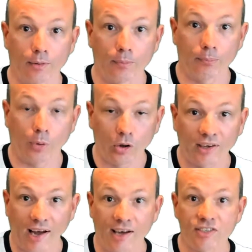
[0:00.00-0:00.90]

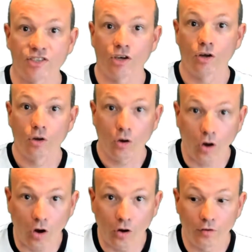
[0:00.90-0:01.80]
podcast
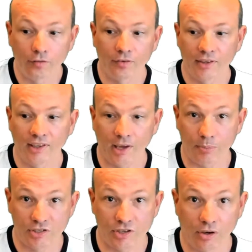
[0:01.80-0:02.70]
of the
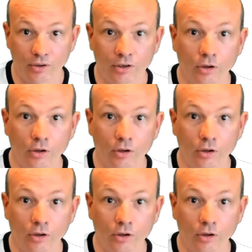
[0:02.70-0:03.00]
episode